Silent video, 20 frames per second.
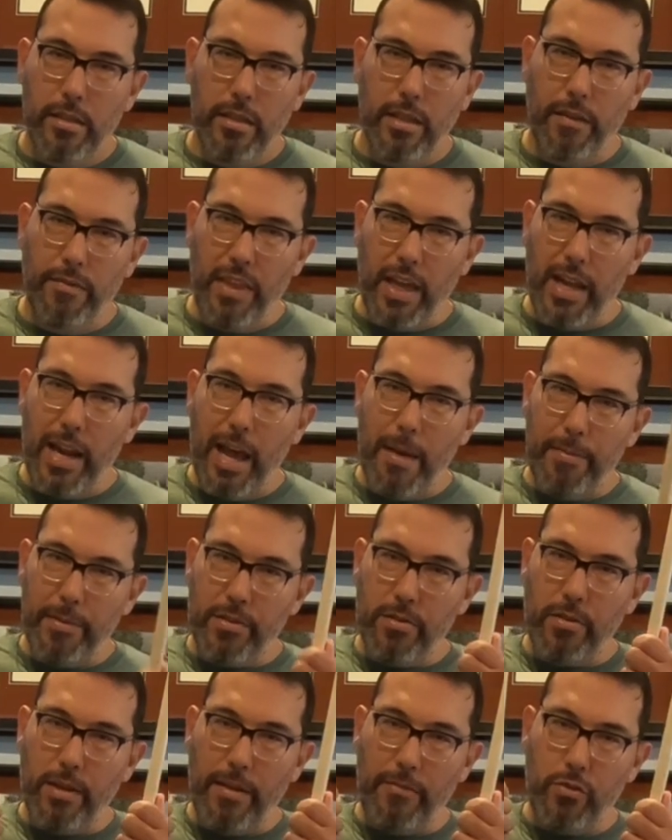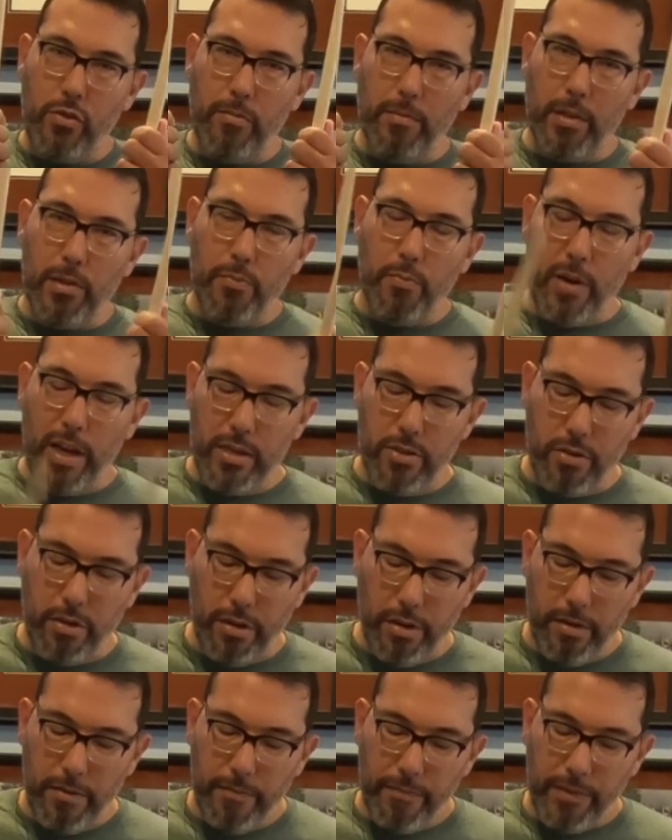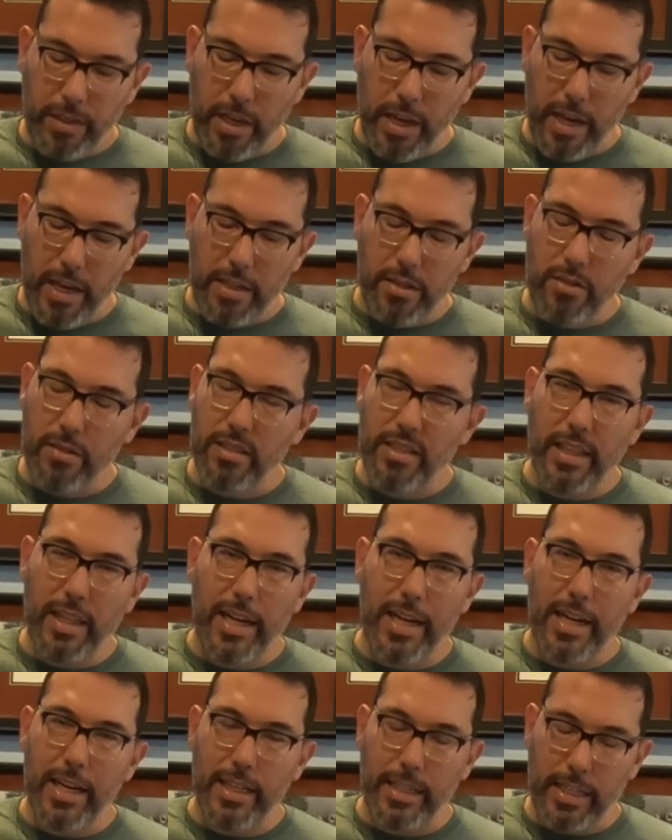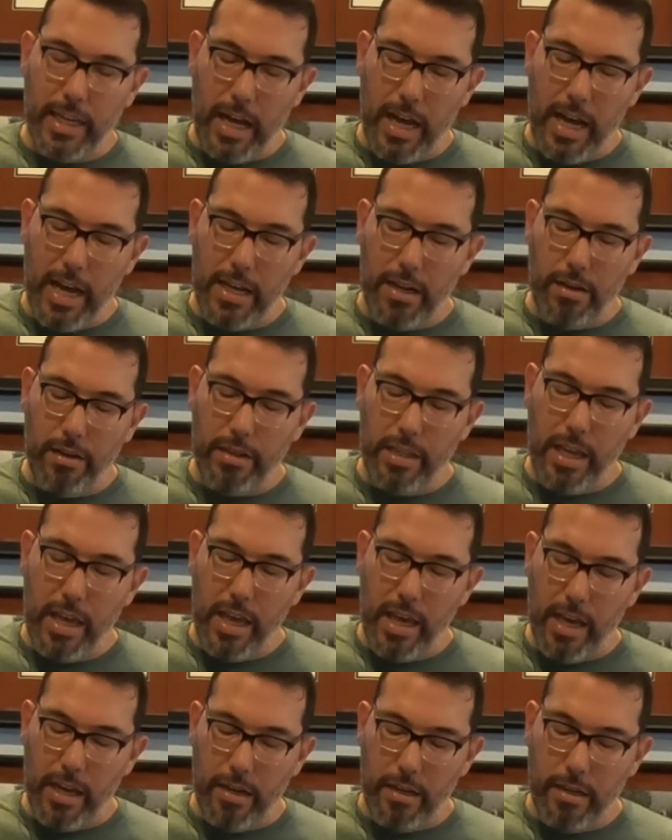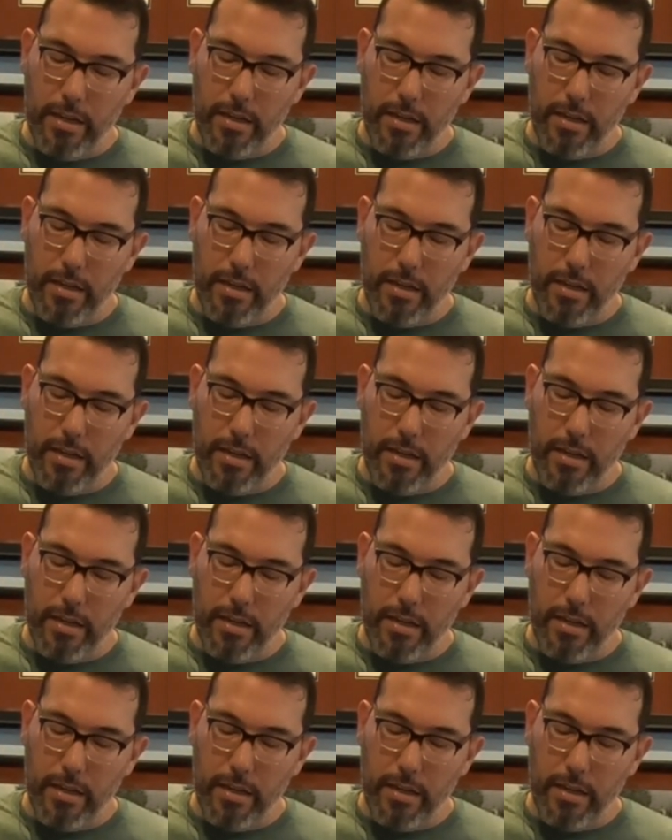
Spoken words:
If that happens, you have too much pressure, okay? Just let it die on the head.